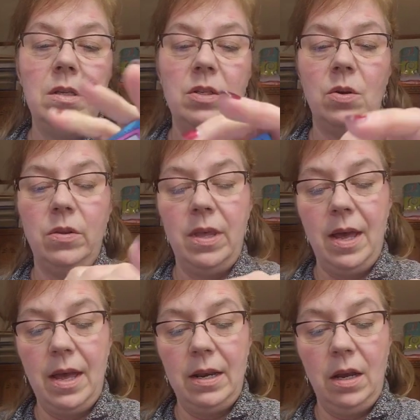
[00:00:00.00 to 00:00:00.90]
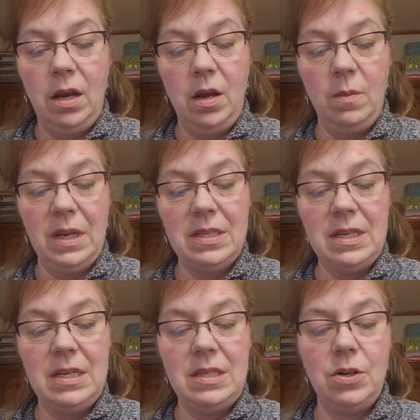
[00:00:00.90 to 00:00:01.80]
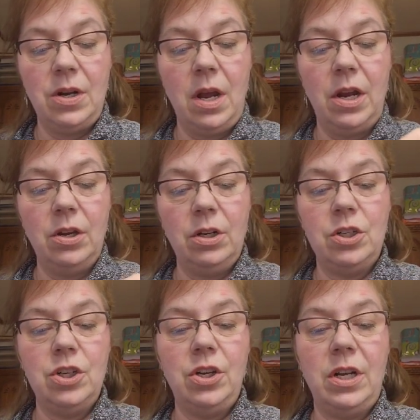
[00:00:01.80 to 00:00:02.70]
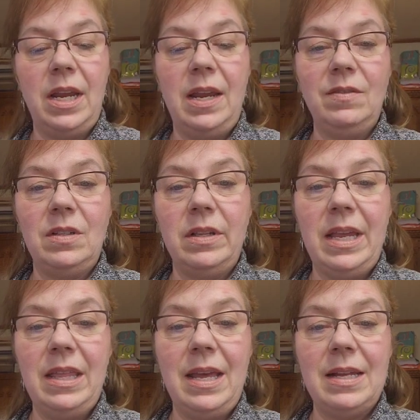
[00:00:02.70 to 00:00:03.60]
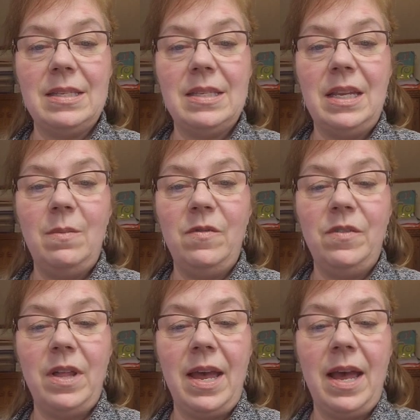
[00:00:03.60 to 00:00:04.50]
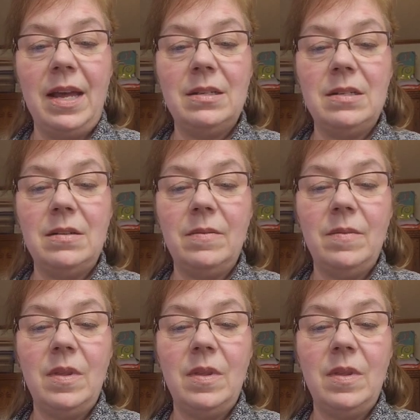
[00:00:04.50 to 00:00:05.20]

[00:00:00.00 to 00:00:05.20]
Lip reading: so that it's easier to iron, because you're going to have to lay that seam flat.